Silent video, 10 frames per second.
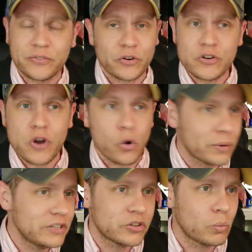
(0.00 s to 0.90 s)
for no
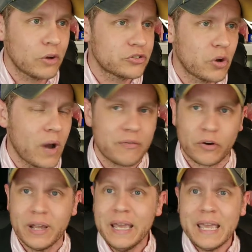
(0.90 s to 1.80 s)
reason
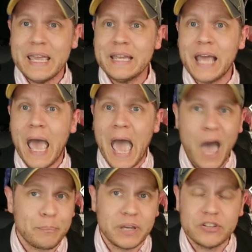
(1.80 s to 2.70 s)
whatsoever. It
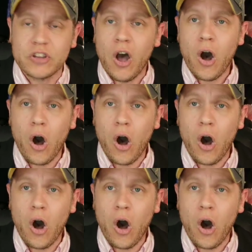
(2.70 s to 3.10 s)
happens